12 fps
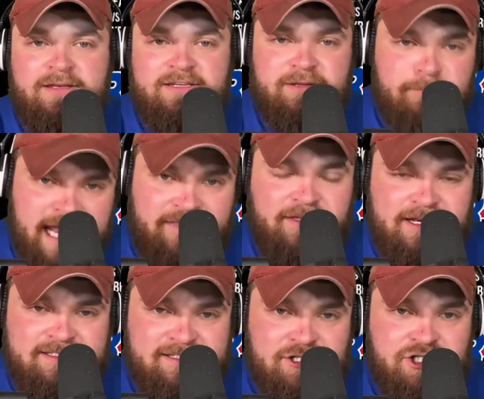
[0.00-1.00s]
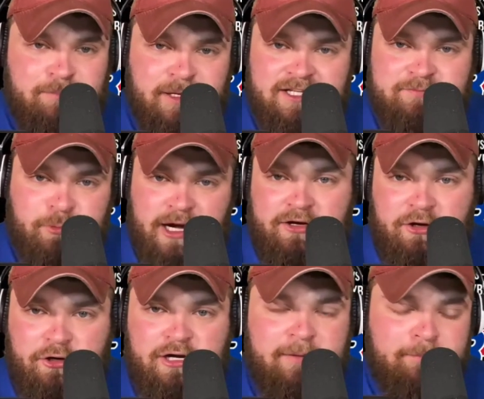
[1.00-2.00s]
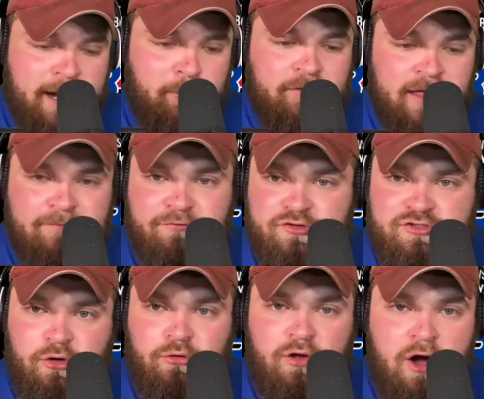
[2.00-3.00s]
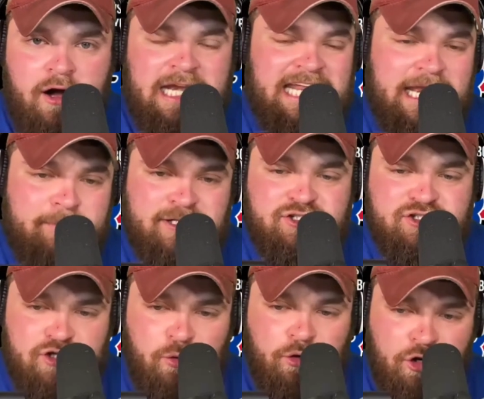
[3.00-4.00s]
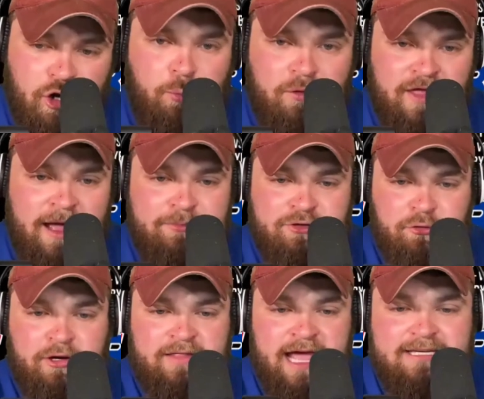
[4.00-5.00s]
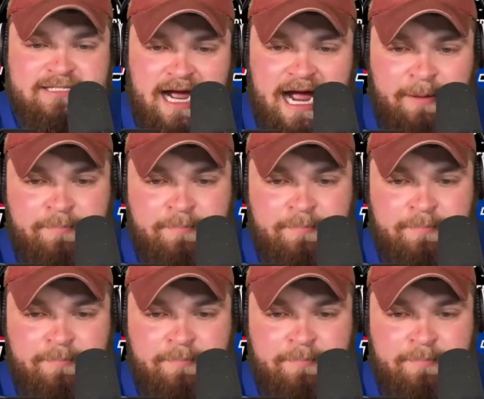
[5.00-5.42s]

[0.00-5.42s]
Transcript: to make the decision because Brett Kern had been with them for so long and he had been so good with them during that time.